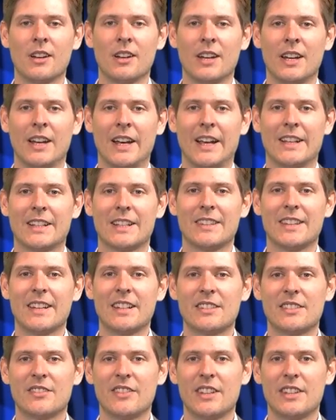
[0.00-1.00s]
In the next
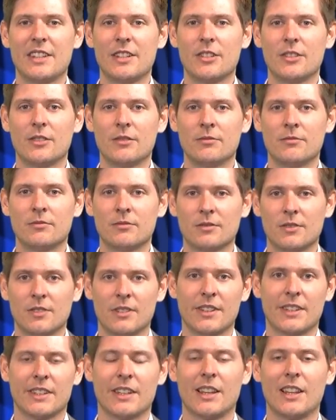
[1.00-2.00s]
video,
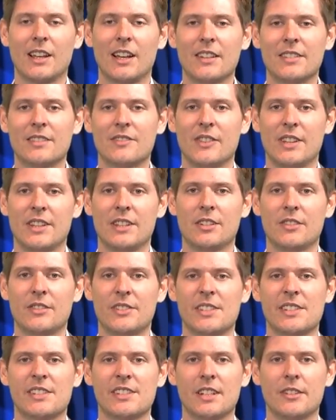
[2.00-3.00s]
the last video of this
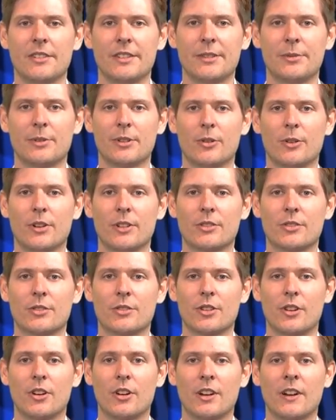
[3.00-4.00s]
series, we're going to
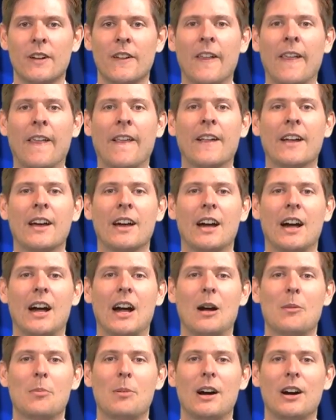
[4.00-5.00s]
talk
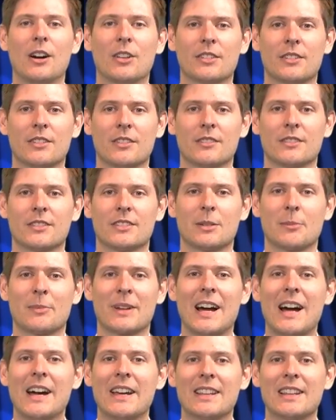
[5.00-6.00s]
about some
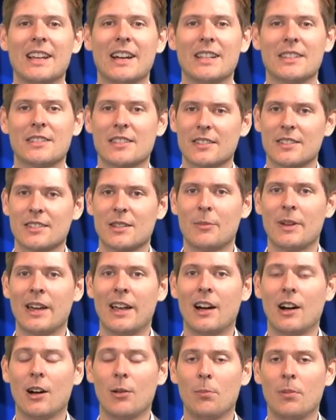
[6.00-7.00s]
guidelines, some
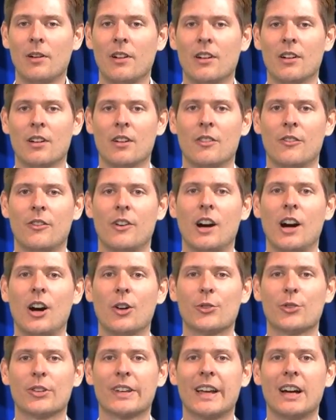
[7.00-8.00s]
help for how to
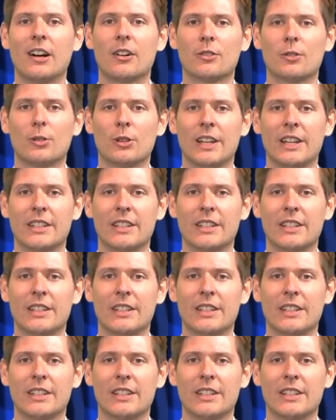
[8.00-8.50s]
calculate